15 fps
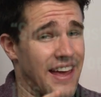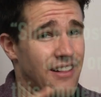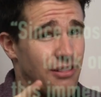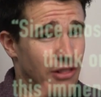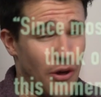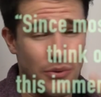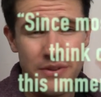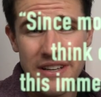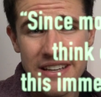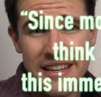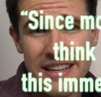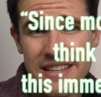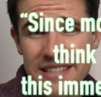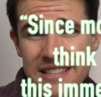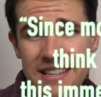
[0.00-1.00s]

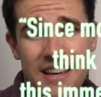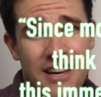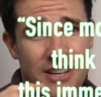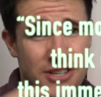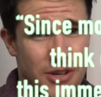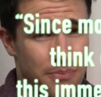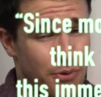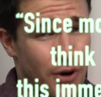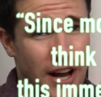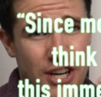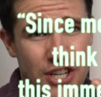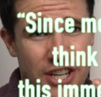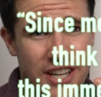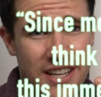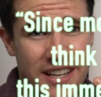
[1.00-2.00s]
loneliness,
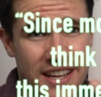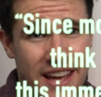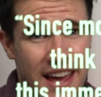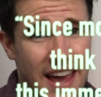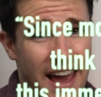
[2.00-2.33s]
depression,